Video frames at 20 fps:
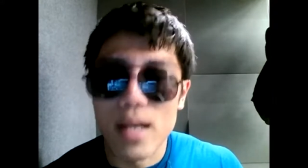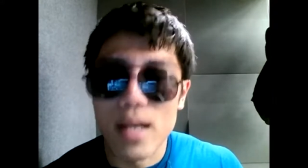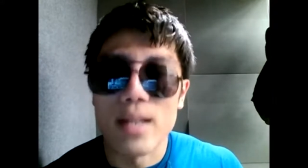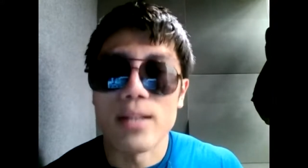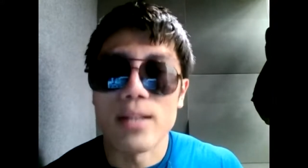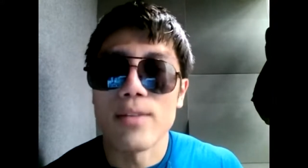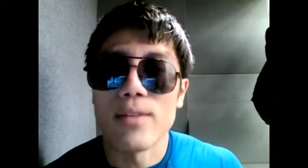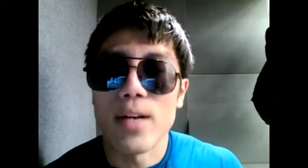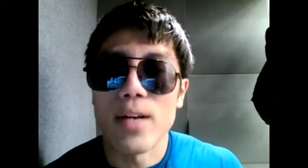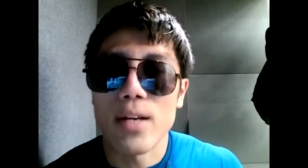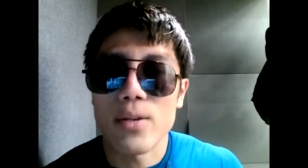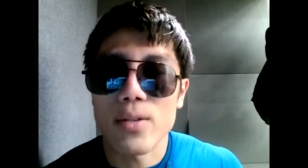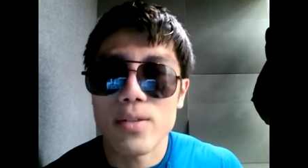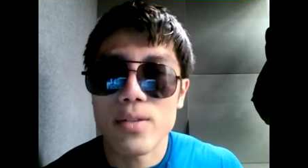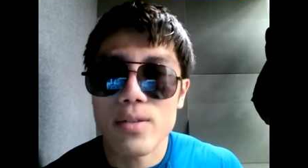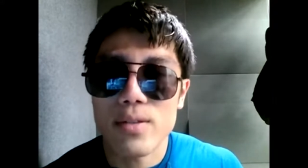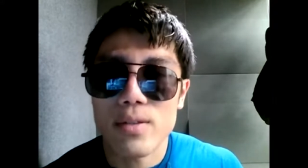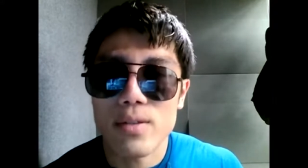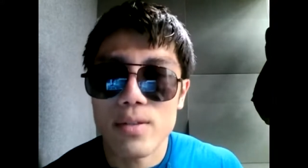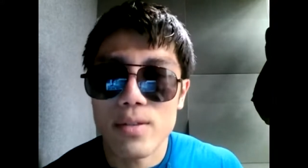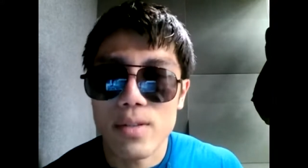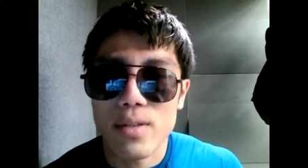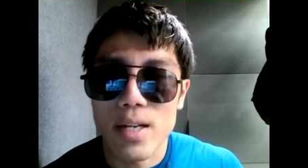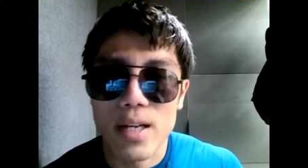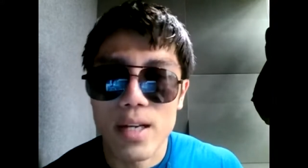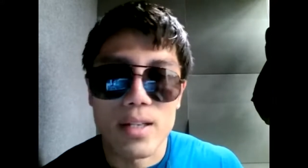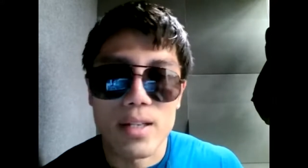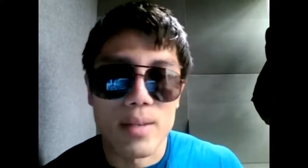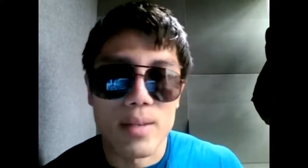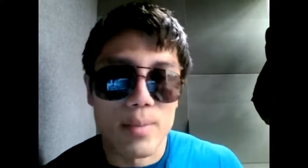and the virus,
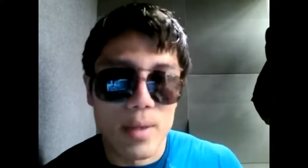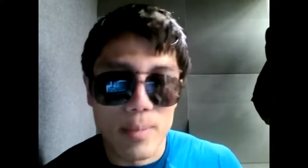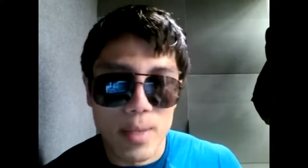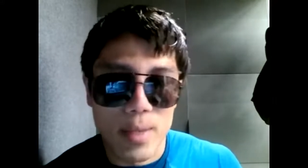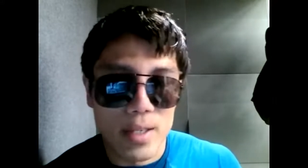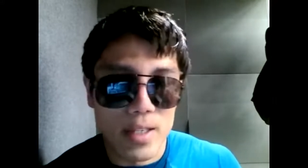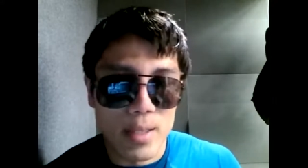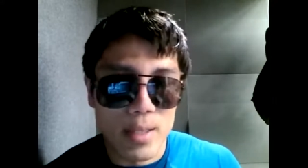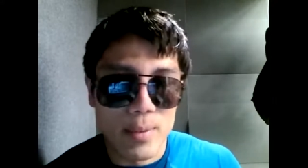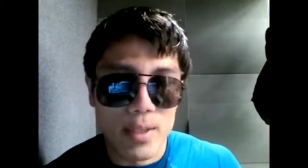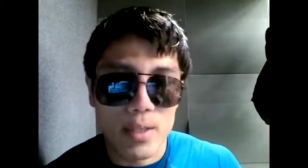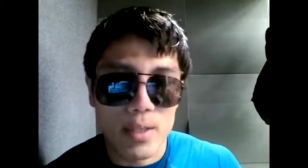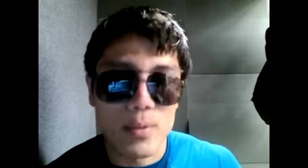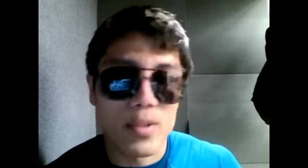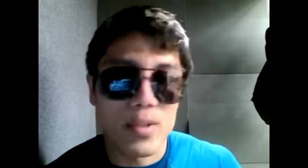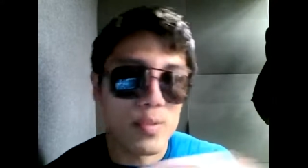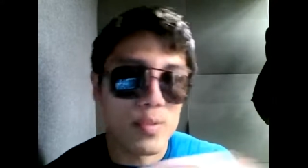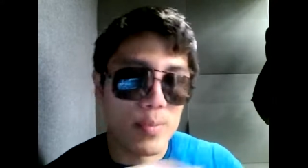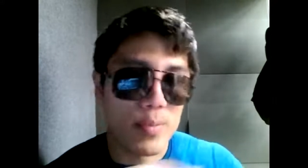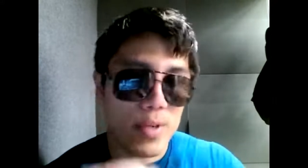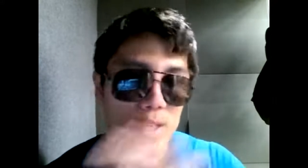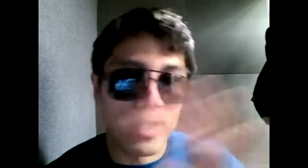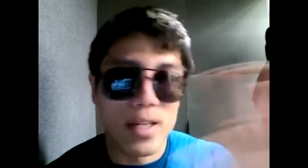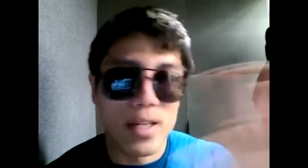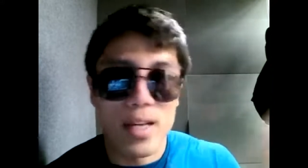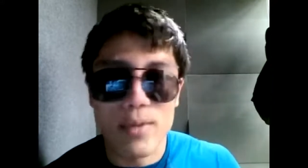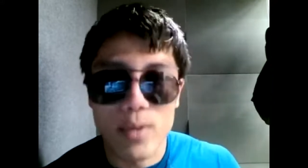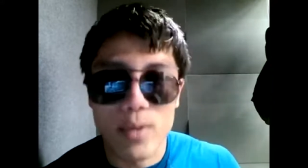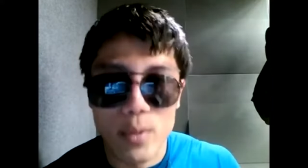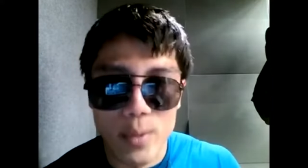the pandemic will spread
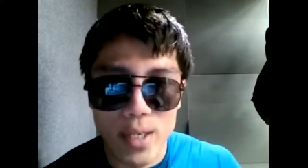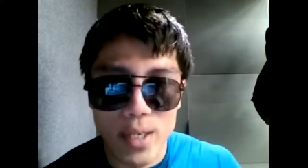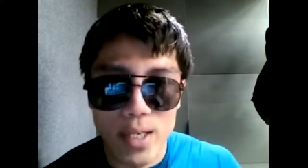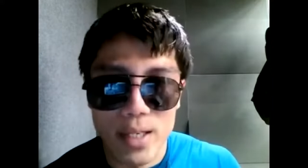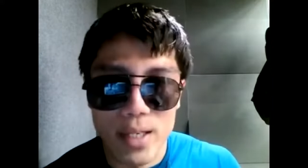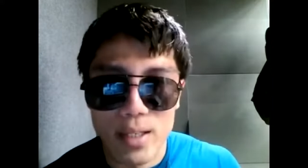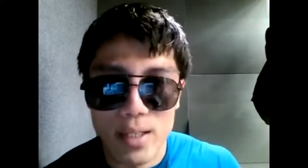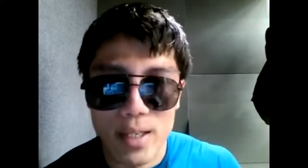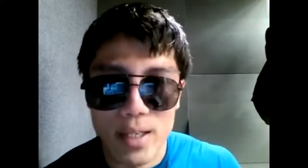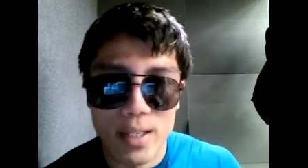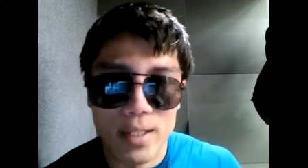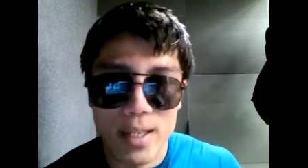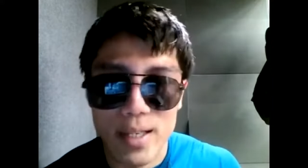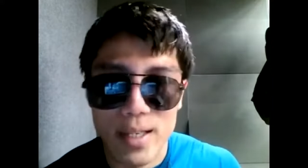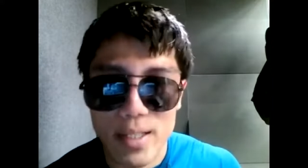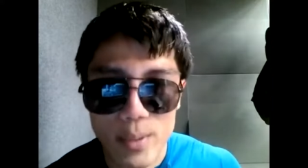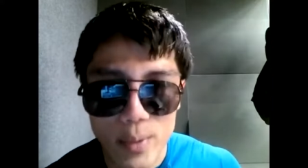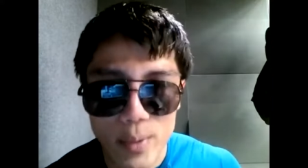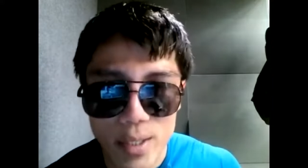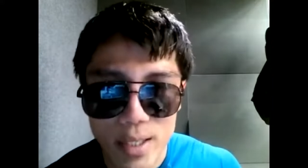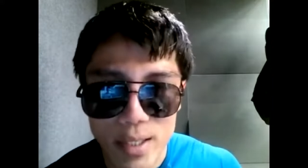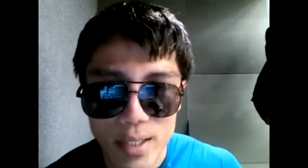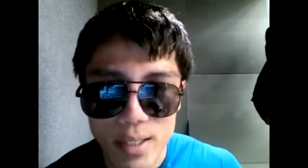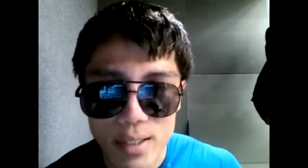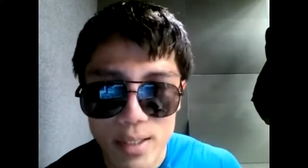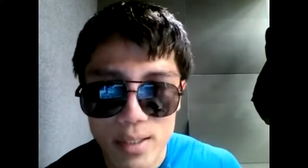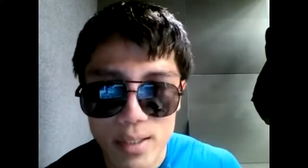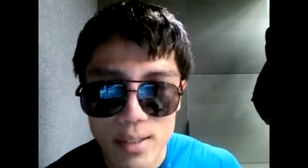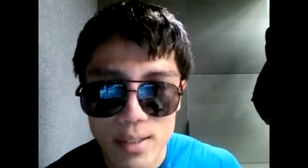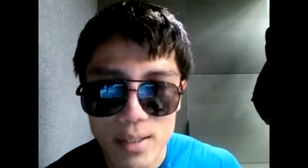everywhere, like,
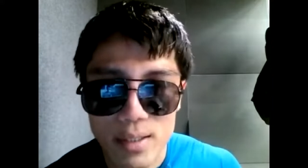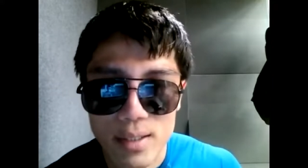anyway.